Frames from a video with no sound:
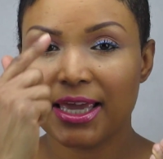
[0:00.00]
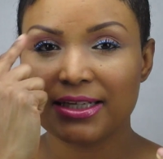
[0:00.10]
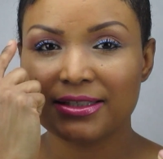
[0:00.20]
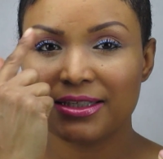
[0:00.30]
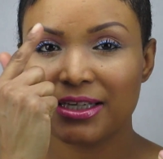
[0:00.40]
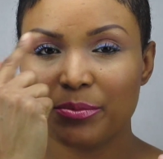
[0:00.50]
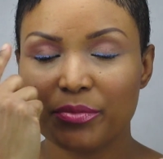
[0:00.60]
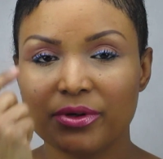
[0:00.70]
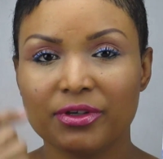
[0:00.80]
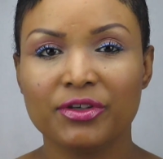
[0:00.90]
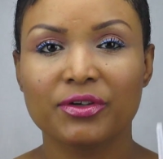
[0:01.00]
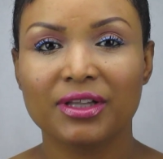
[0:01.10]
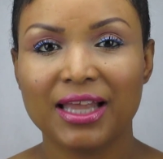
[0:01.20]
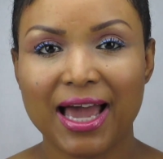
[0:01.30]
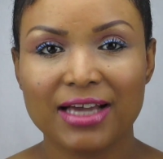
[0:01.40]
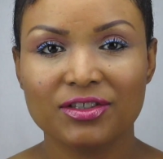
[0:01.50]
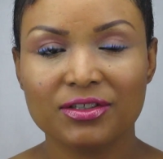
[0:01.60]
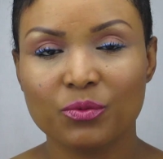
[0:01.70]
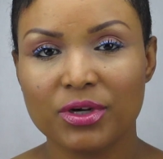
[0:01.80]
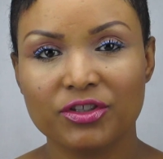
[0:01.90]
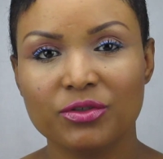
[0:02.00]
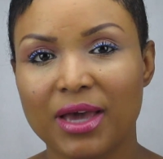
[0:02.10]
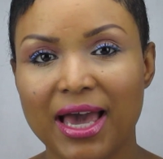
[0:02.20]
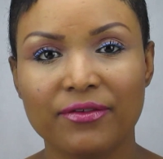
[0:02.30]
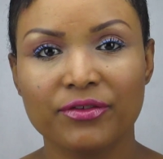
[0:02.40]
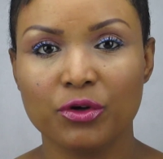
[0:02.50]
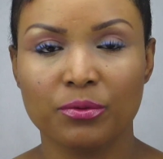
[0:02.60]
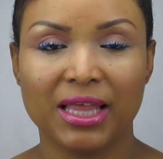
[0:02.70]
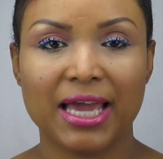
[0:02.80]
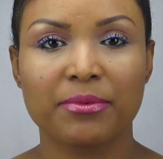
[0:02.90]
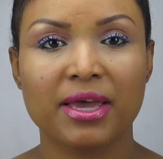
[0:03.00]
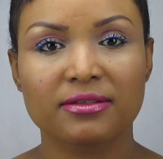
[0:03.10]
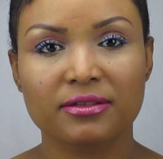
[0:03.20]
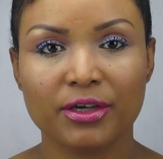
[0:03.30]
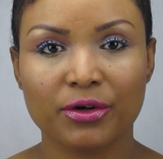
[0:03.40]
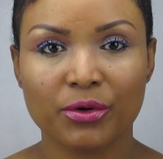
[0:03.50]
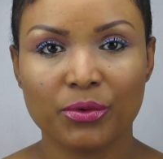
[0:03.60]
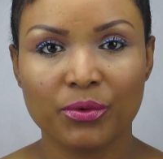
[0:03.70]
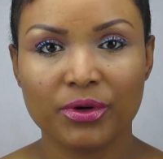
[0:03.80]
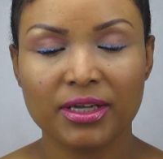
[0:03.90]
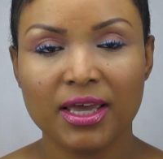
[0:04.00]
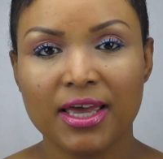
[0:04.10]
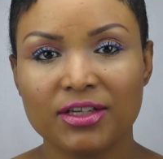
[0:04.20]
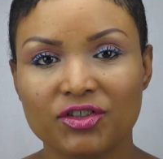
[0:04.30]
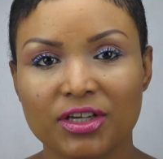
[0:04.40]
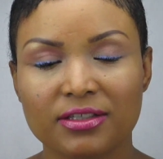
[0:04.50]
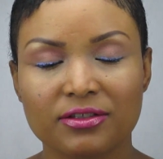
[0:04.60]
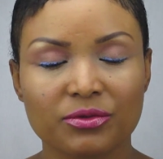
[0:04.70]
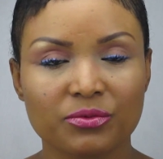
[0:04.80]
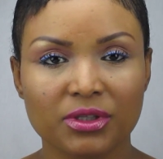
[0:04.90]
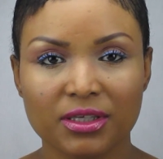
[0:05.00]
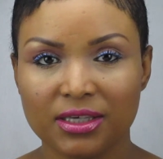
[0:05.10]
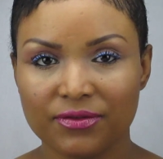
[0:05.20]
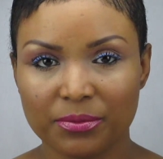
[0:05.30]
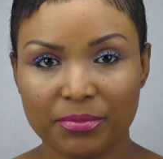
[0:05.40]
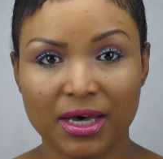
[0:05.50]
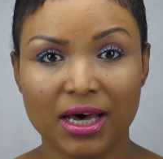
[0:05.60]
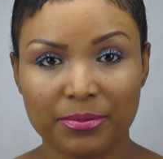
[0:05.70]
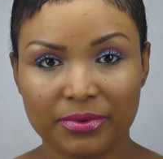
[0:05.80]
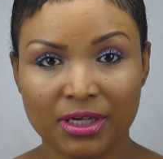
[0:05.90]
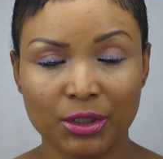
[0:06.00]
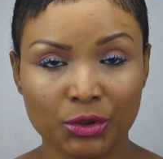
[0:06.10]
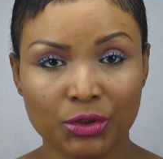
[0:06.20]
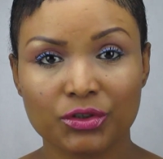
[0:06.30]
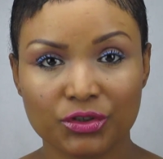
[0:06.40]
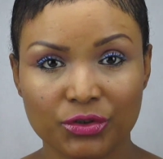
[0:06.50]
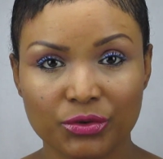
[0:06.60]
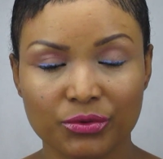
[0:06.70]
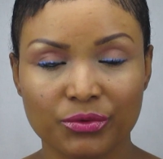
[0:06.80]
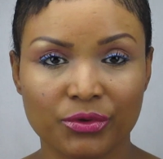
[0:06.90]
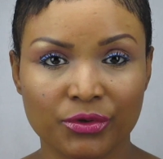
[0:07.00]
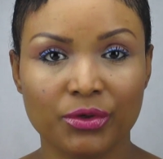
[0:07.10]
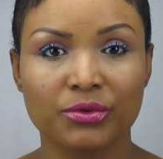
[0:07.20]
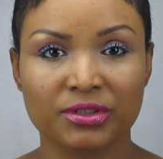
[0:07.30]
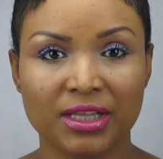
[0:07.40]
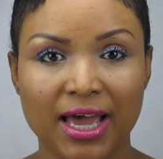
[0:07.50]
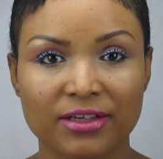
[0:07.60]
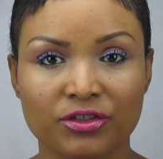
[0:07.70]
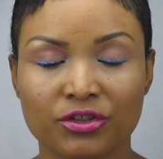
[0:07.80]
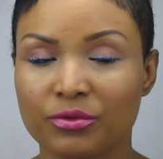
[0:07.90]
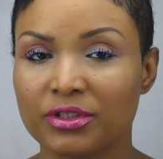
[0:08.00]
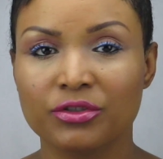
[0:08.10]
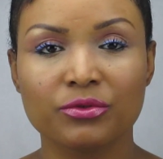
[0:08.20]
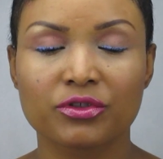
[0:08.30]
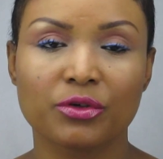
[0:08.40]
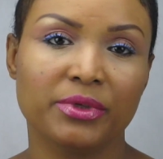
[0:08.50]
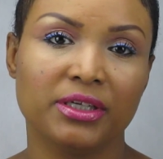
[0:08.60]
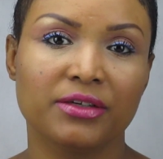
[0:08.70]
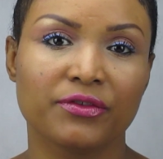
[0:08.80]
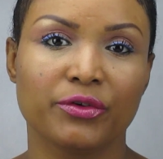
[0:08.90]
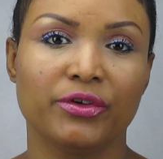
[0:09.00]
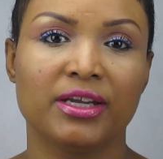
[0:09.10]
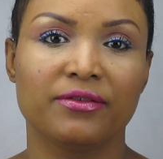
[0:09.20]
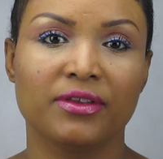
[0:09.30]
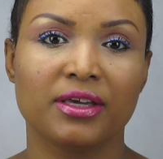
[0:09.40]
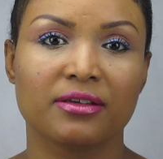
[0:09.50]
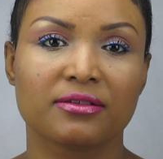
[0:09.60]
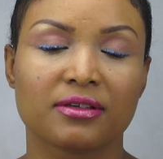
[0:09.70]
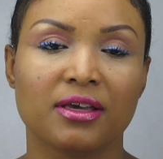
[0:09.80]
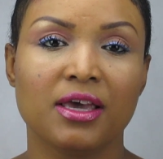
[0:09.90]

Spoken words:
and tip your lashes once you have your black mascara on, just to really give a pop, a look to those lashes. You can do so many different creative things.